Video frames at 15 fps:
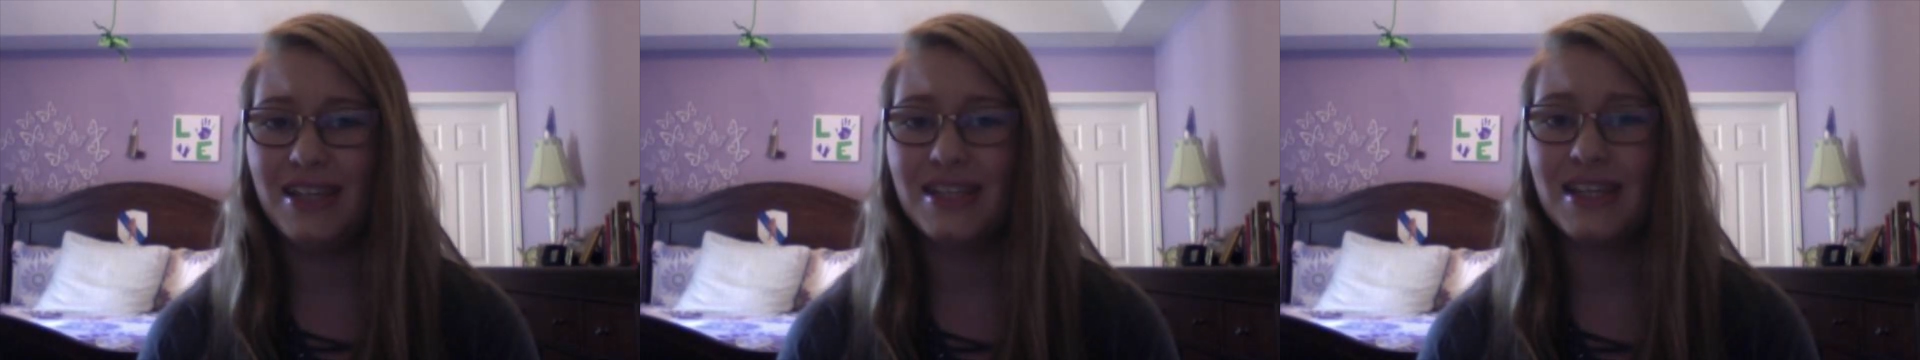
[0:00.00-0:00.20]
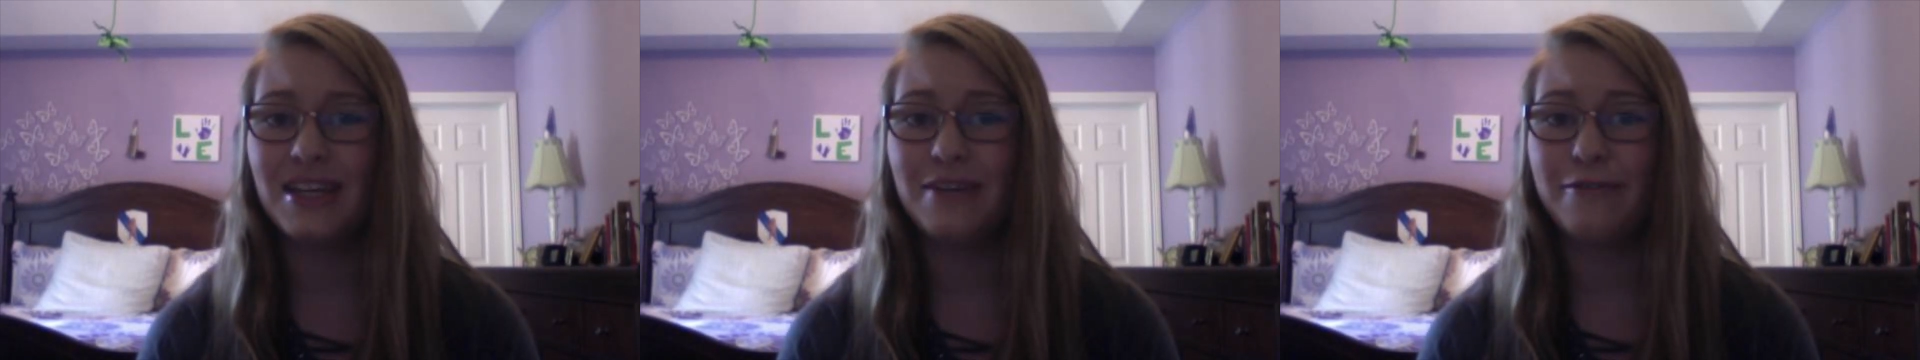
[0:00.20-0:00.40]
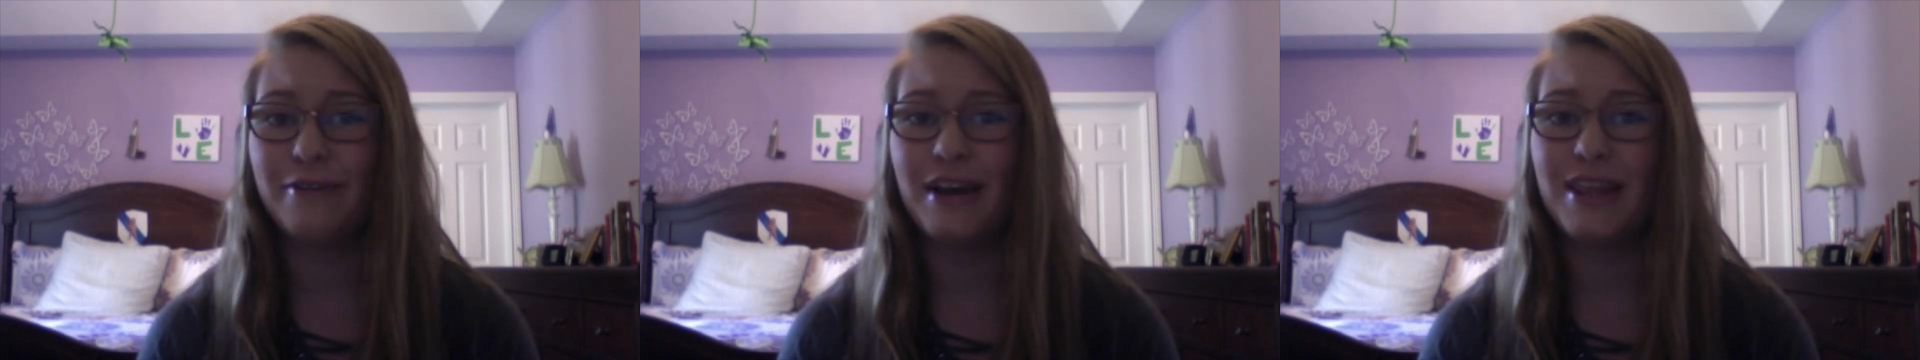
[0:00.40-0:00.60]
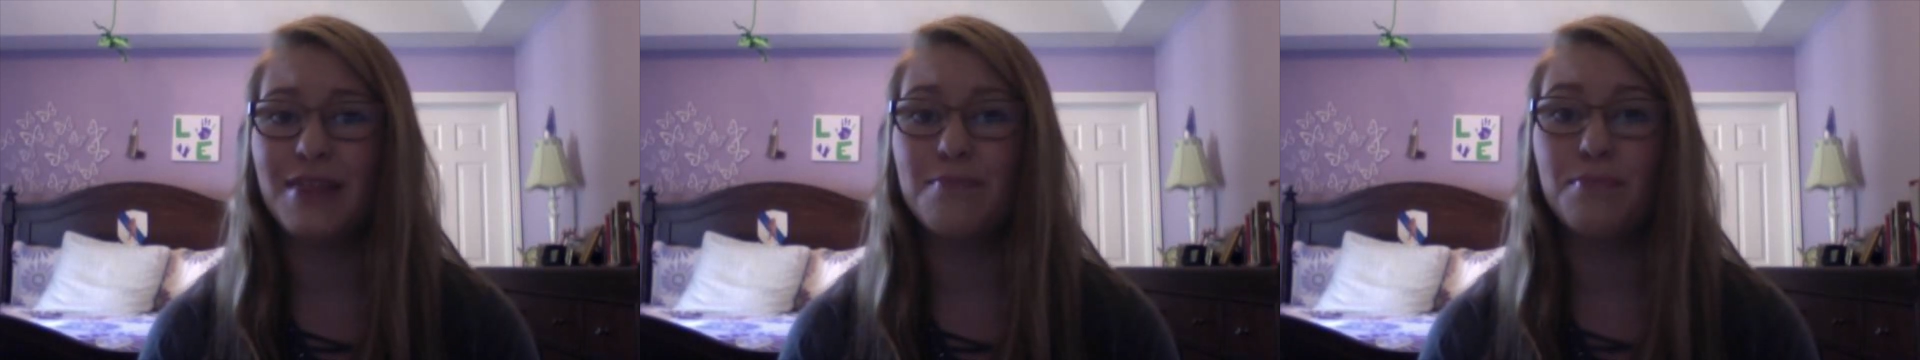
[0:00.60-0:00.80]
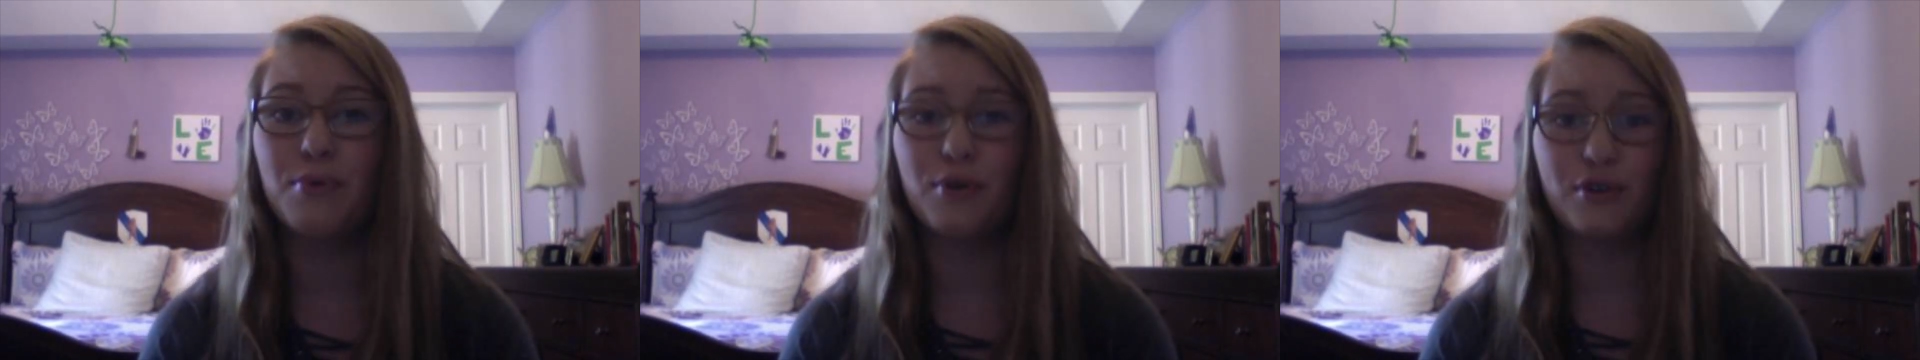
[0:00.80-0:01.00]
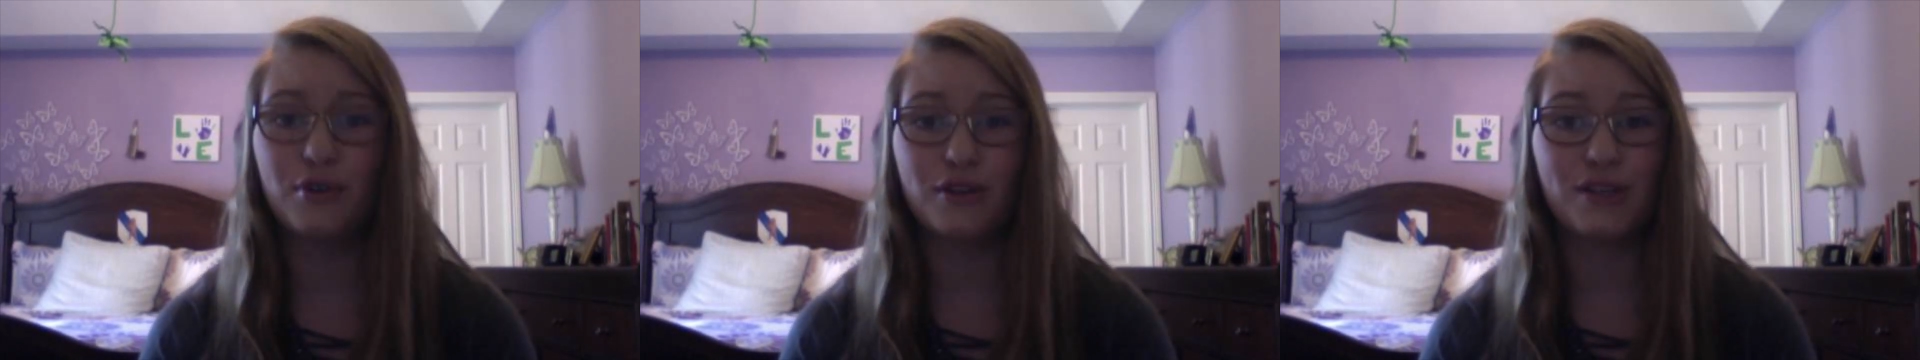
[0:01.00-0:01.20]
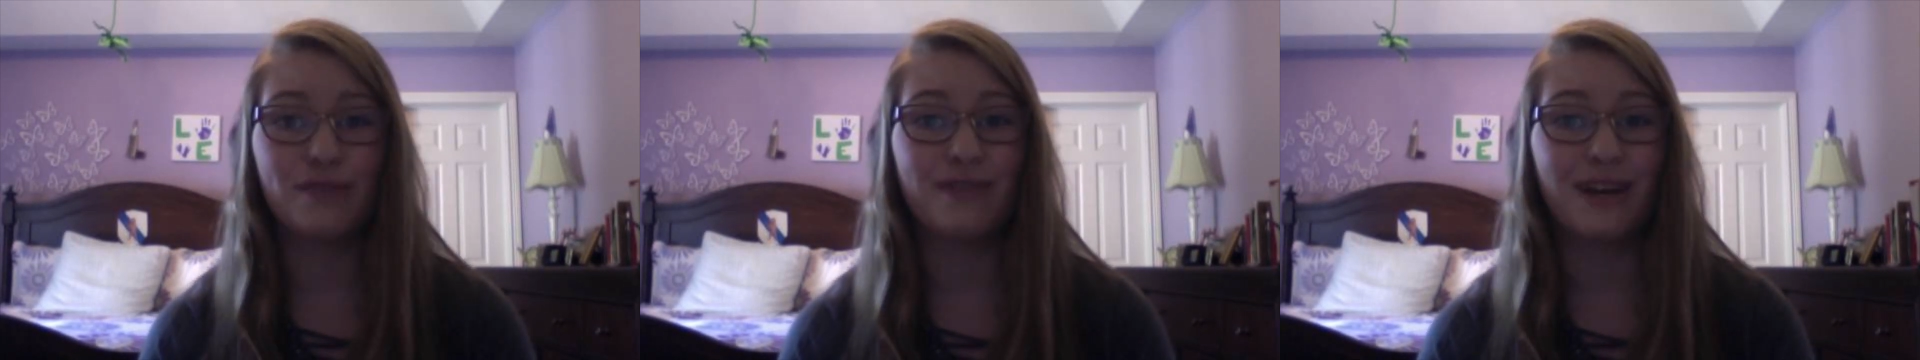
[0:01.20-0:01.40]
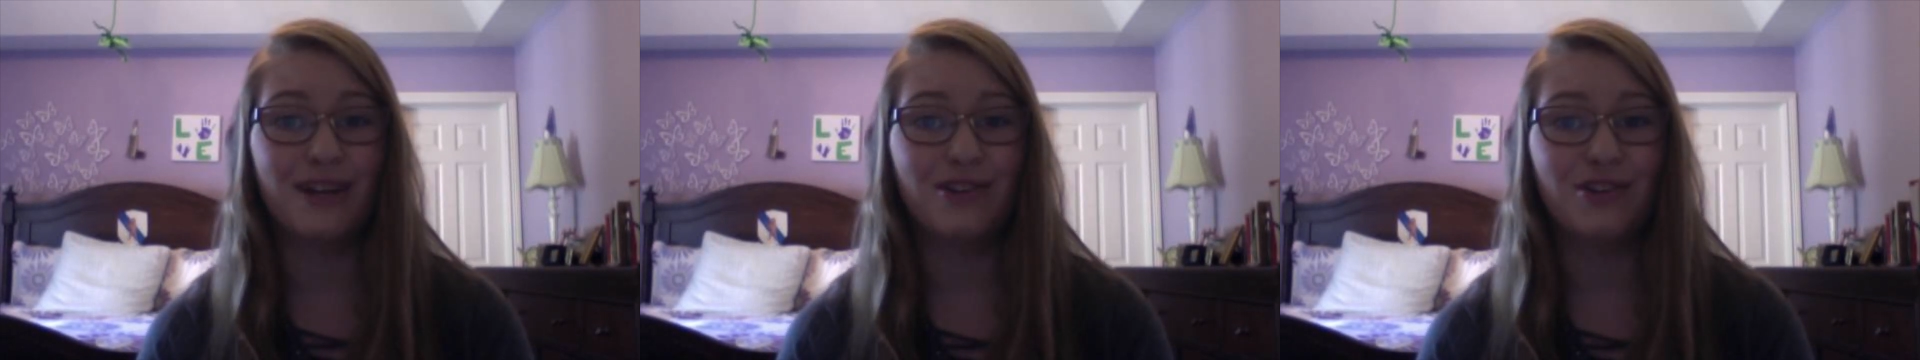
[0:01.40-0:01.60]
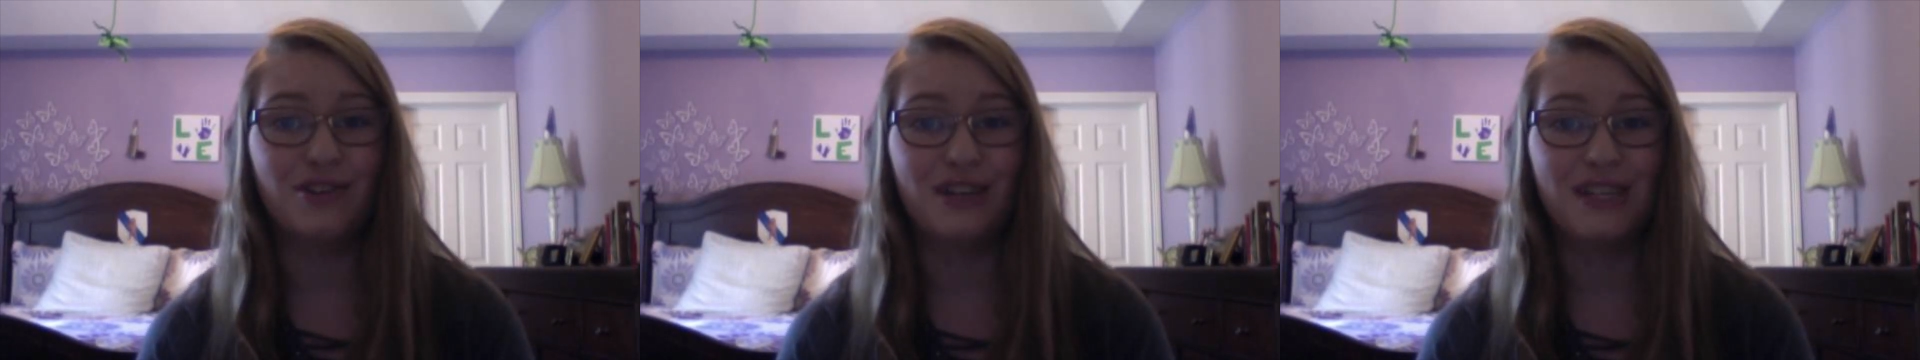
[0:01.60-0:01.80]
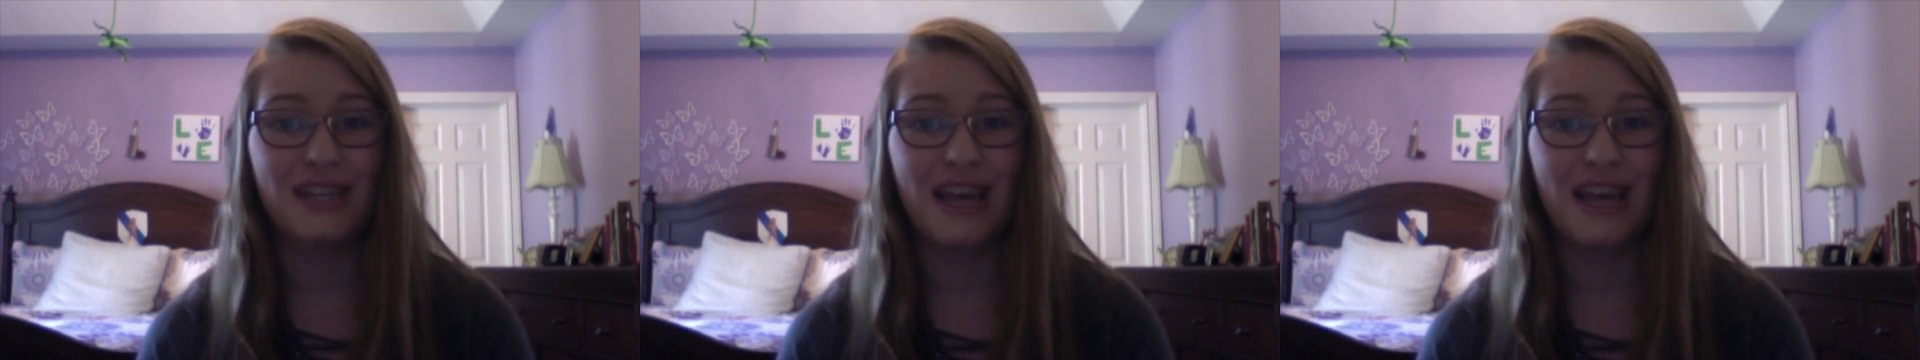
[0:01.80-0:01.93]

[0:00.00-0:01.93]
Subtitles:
they define the borders of countries